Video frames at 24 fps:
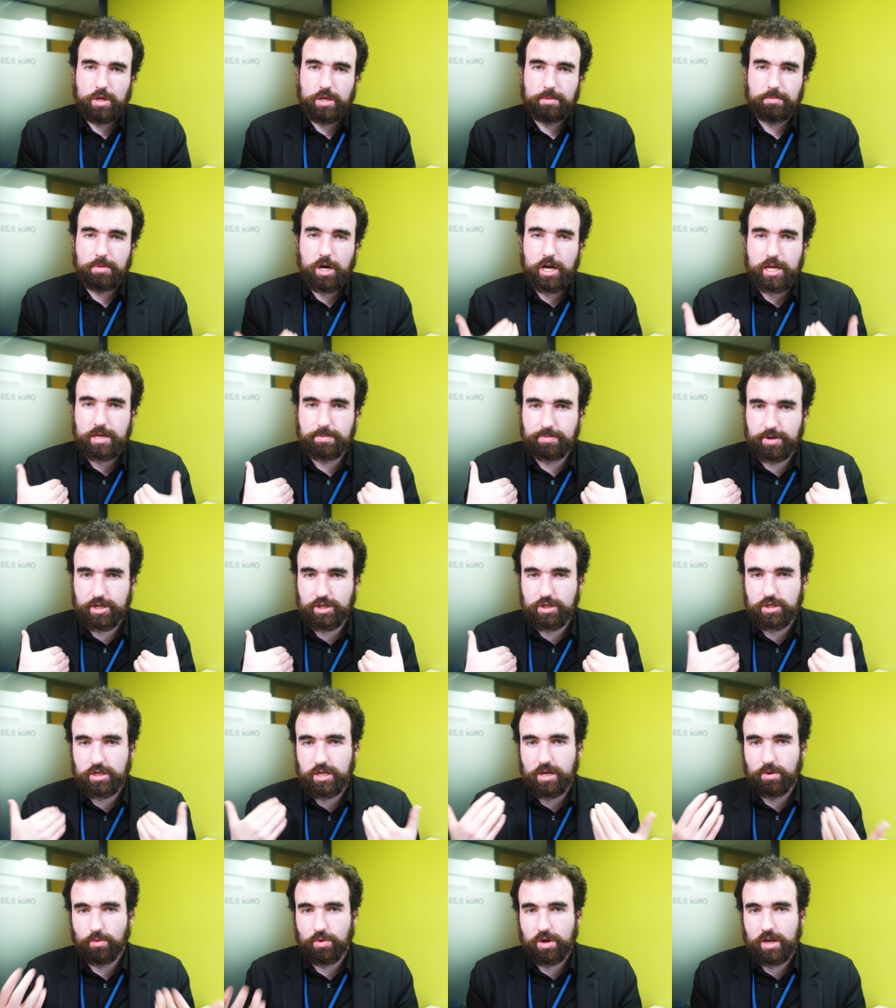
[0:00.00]
and in my
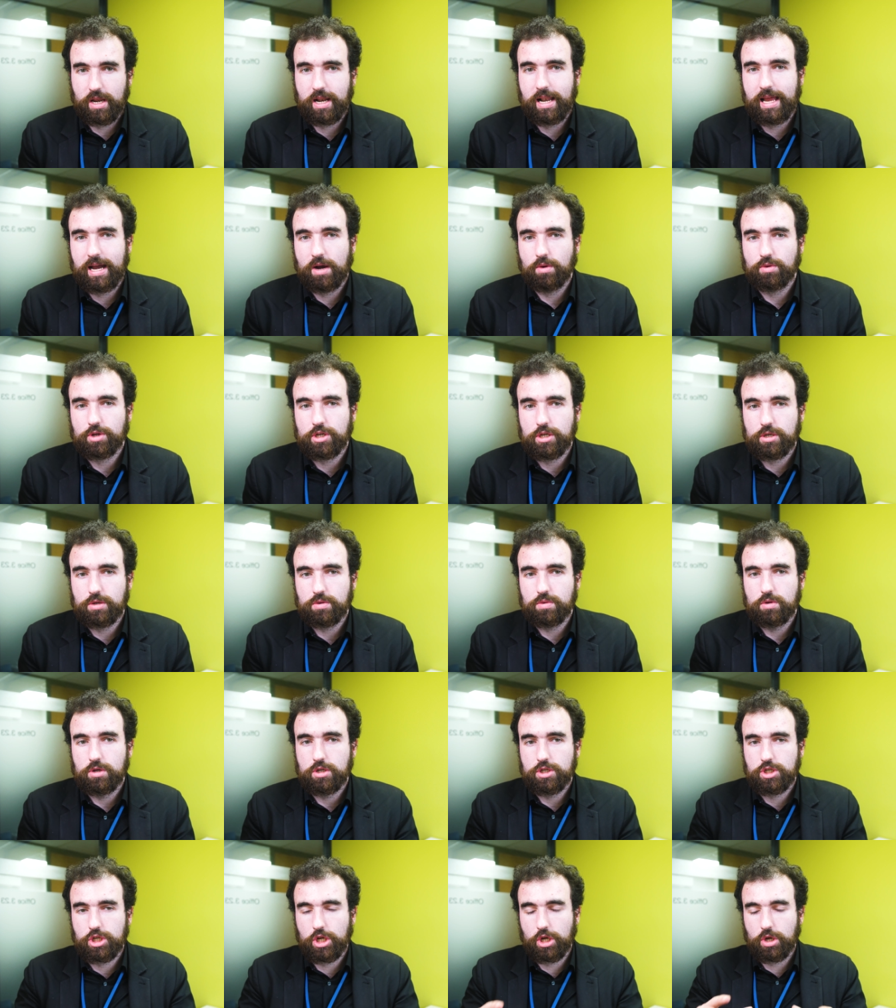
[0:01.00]
opinion it will allow you
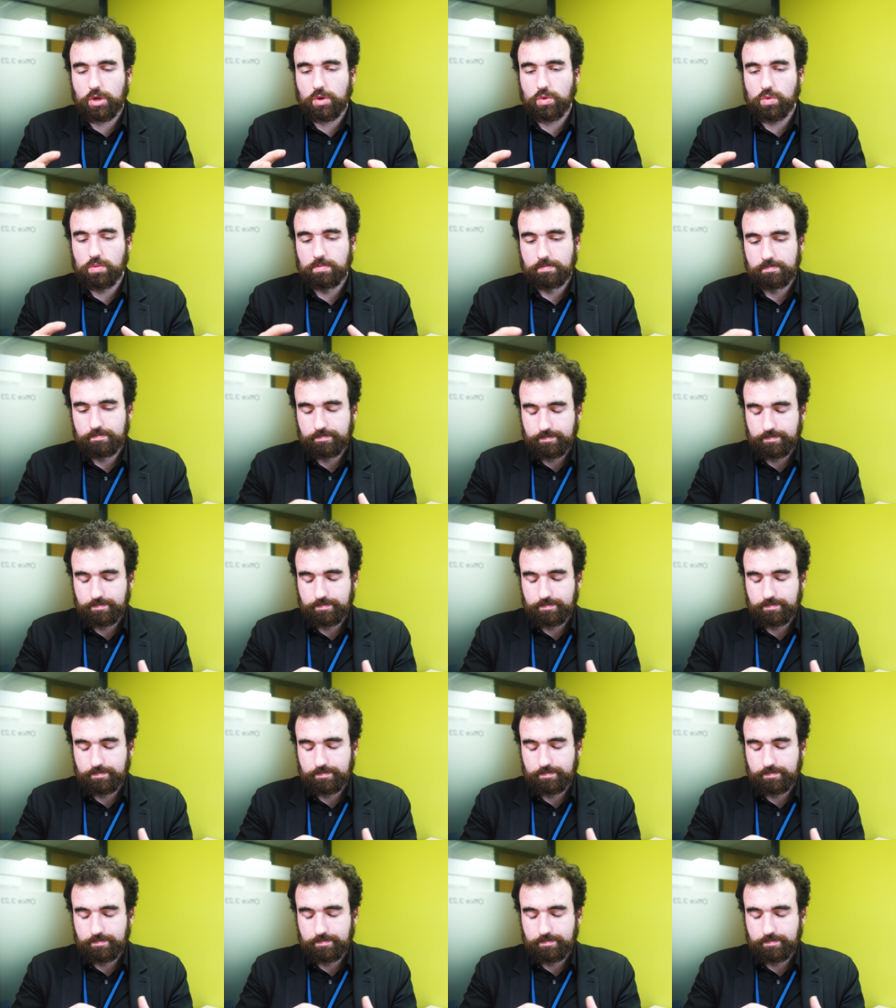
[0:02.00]
to,